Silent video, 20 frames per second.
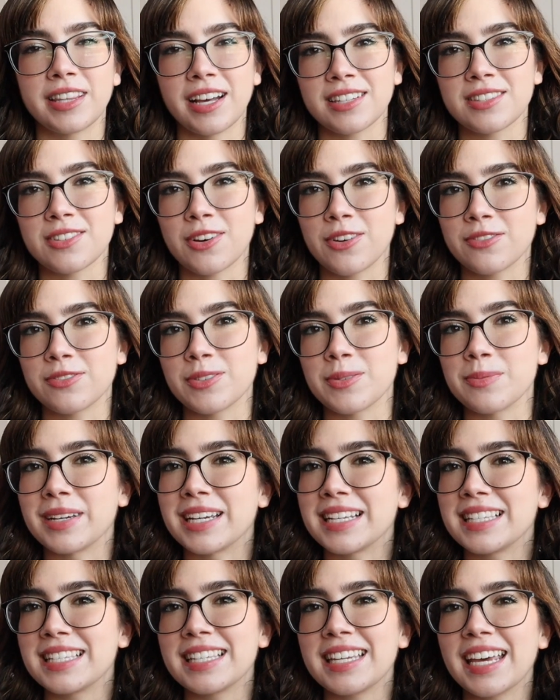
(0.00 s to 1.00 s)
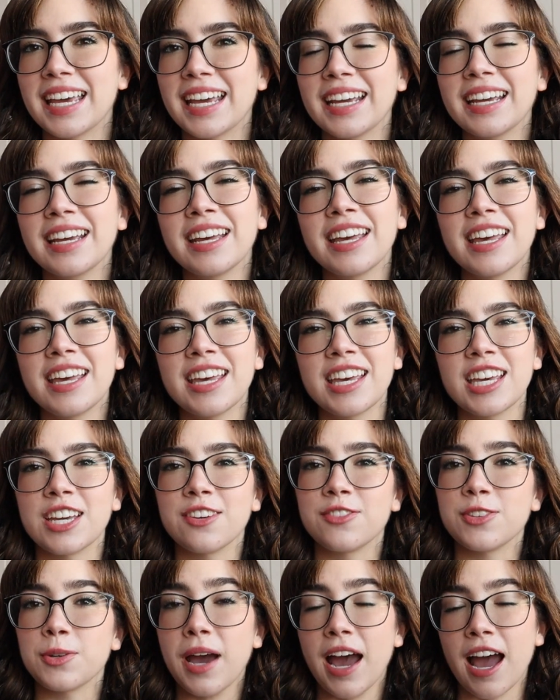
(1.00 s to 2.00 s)
that's all from me today.
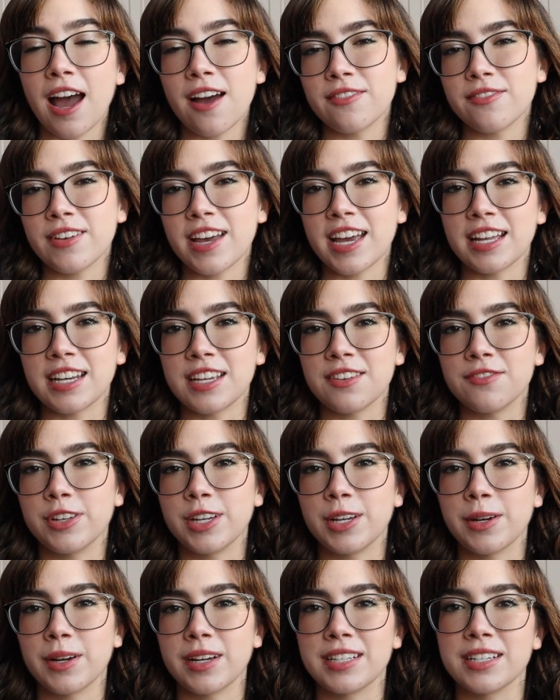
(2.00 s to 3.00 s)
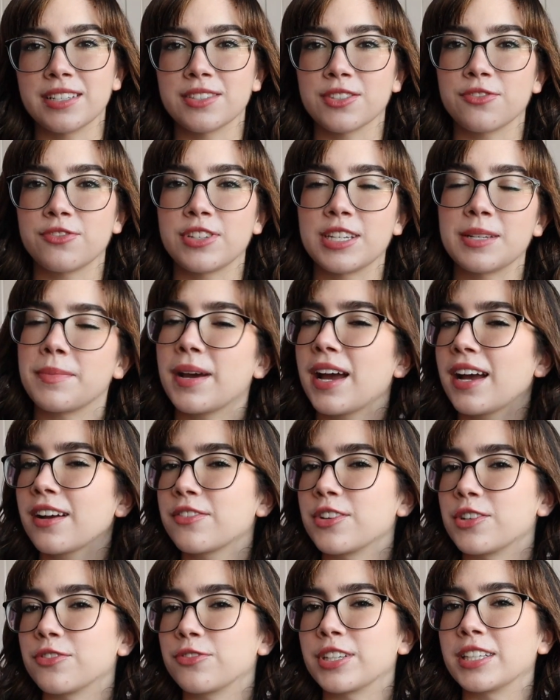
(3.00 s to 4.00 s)
If you have any video ideas or feedback,
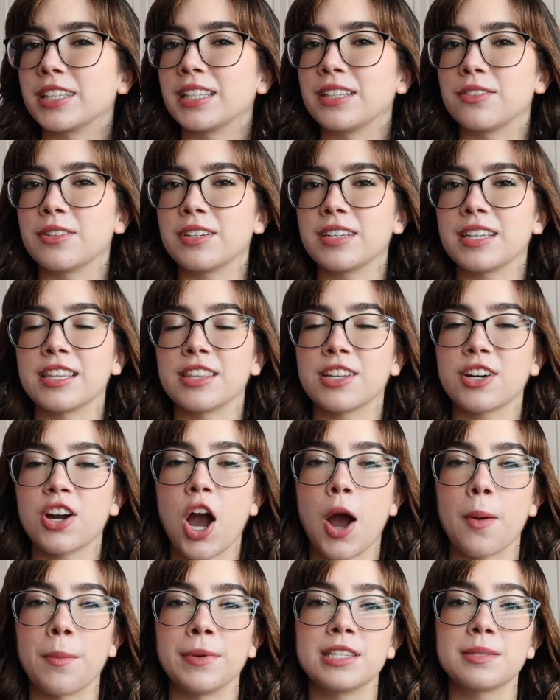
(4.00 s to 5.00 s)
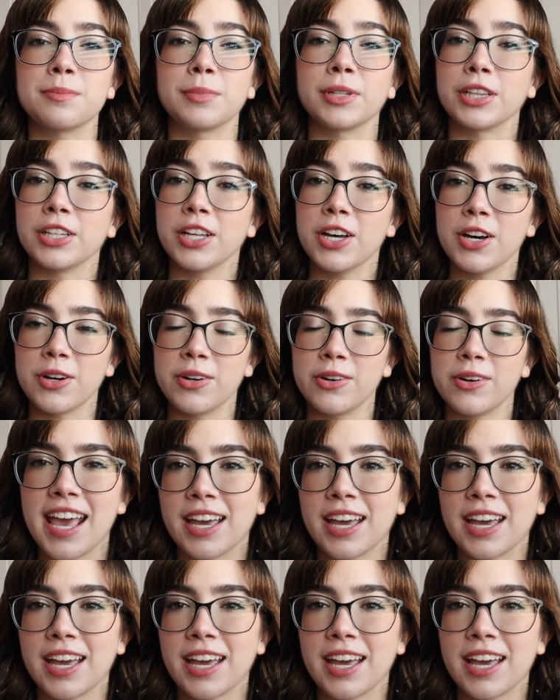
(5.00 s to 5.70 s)
feel free to leave it in the comments below.